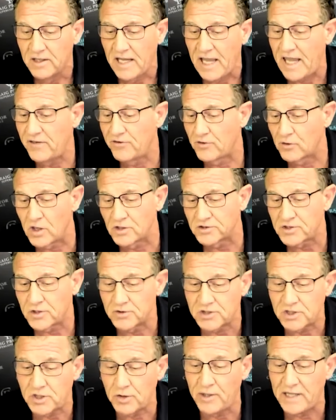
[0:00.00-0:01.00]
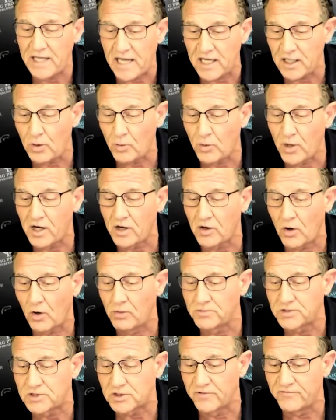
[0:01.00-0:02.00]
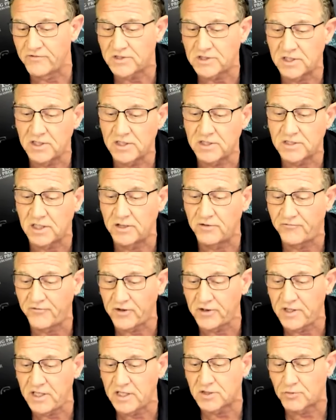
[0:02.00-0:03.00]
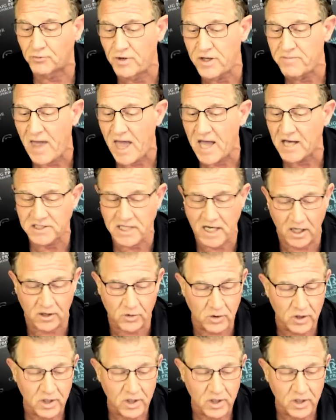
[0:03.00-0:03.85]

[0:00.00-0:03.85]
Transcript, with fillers: And they're also suing Anywhere Home Services and affiliates, Remax, Keller.